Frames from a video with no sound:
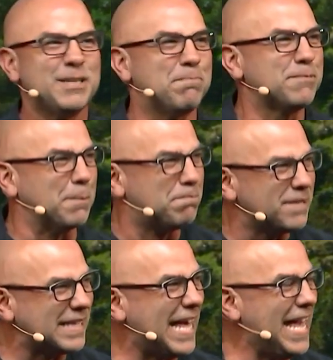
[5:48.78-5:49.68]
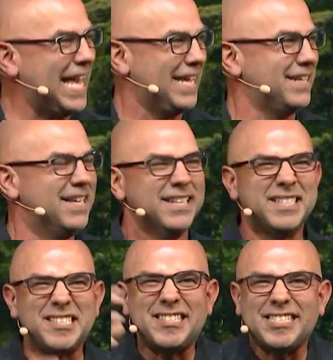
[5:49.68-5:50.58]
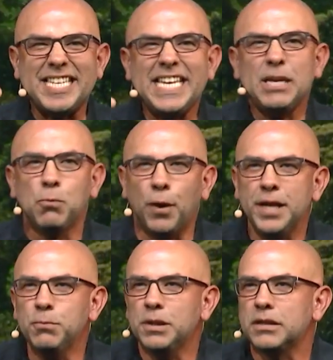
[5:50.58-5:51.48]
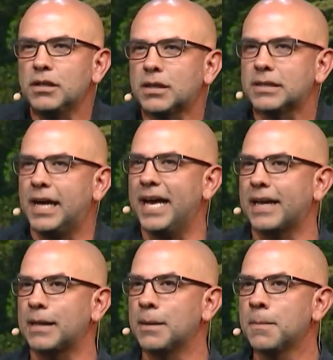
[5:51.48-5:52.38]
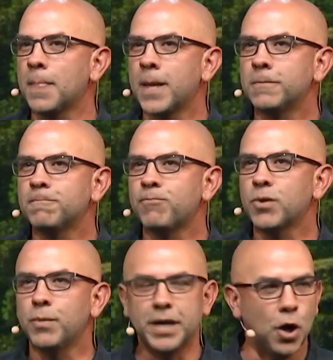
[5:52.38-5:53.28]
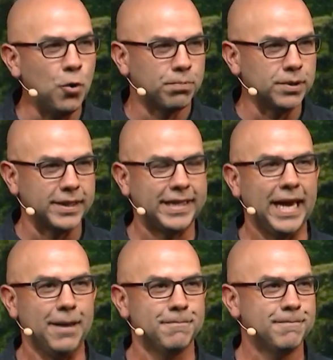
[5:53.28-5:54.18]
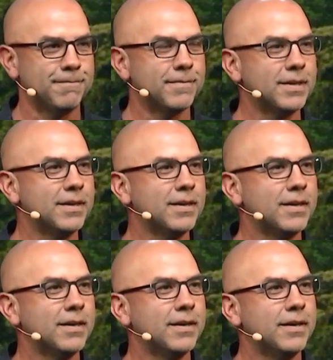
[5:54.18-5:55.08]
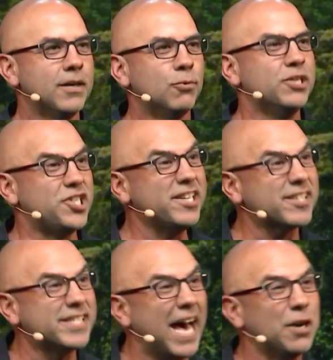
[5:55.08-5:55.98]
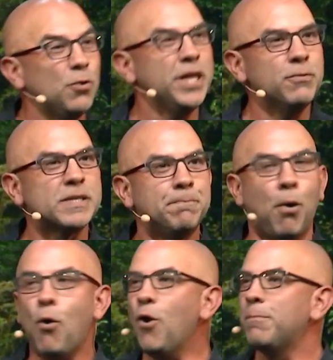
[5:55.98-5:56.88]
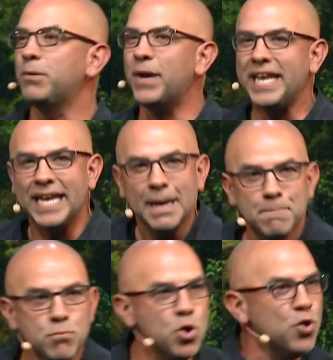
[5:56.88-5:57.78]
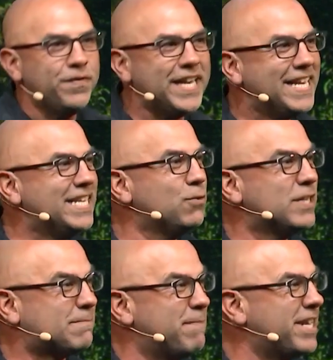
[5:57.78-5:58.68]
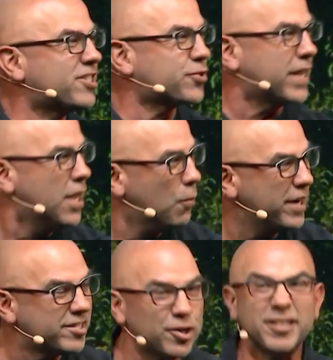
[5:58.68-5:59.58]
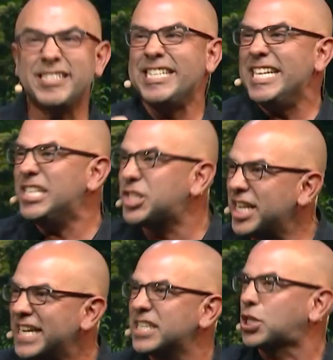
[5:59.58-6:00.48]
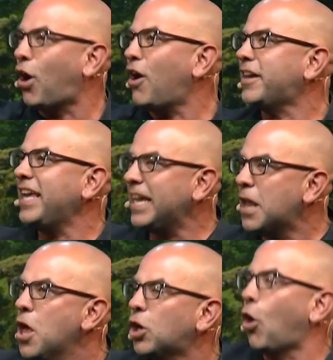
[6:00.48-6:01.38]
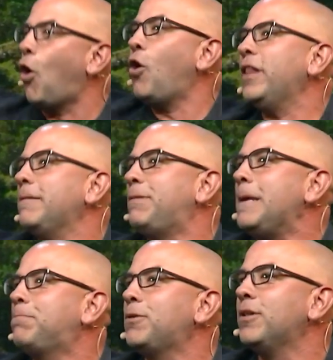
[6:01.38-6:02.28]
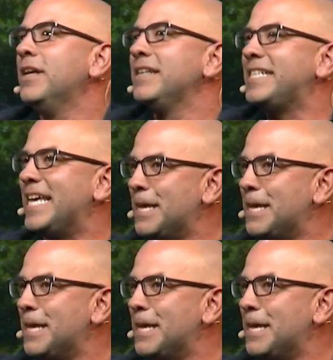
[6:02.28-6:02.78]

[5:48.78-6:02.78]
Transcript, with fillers: to, to plan, to see what it would look like when hope really came? When Jesus not only was born, but when he moved into his ministry, when he started teaching and talking and calling people to